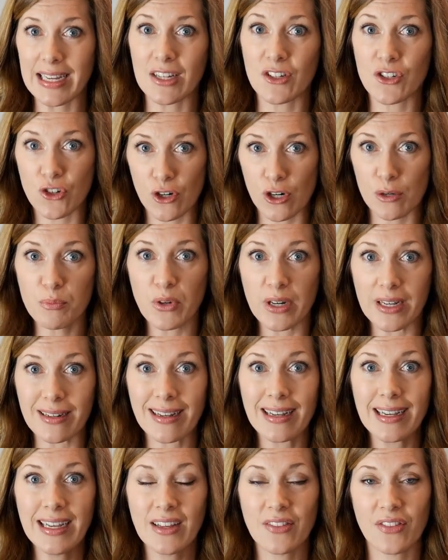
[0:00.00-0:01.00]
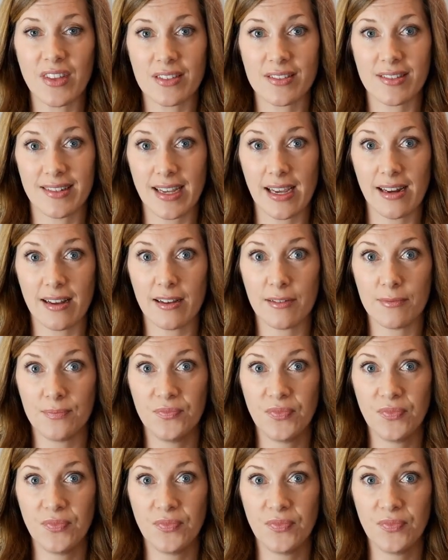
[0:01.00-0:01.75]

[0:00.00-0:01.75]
interpret this data.